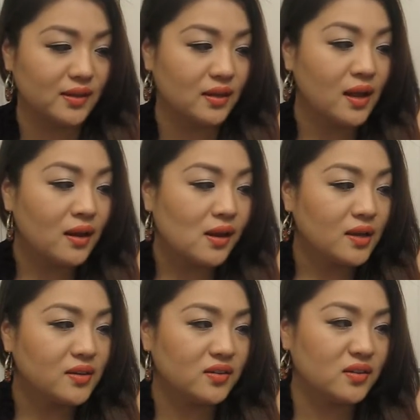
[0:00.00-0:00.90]
And
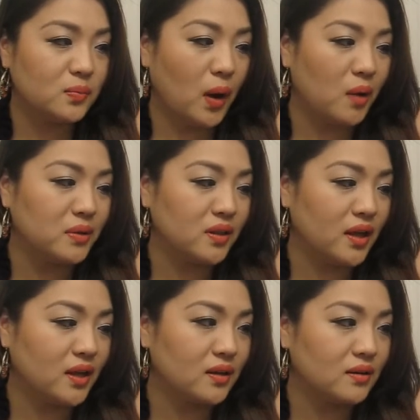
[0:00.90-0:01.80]
this is probably
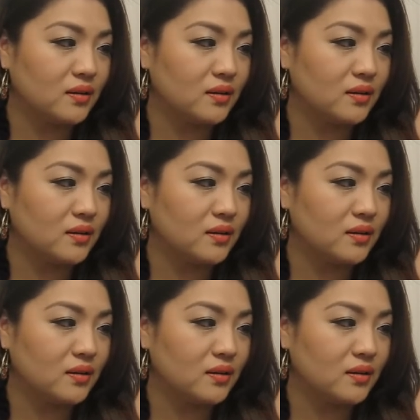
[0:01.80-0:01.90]
like